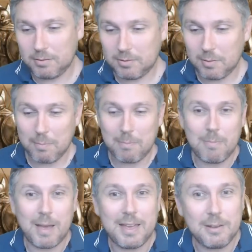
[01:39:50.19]
the
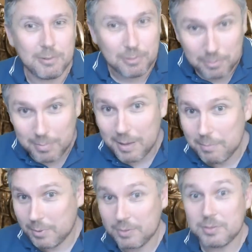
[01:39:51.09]
male
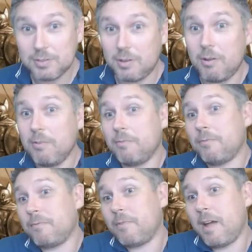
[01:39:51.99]
members of
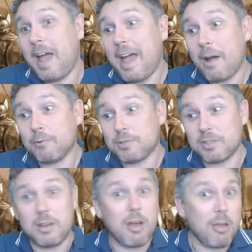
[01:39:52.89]
House
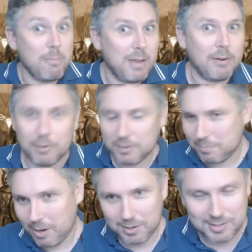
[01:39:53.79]
Nymeros
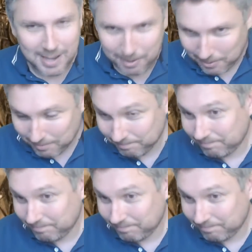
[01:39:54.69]
Martell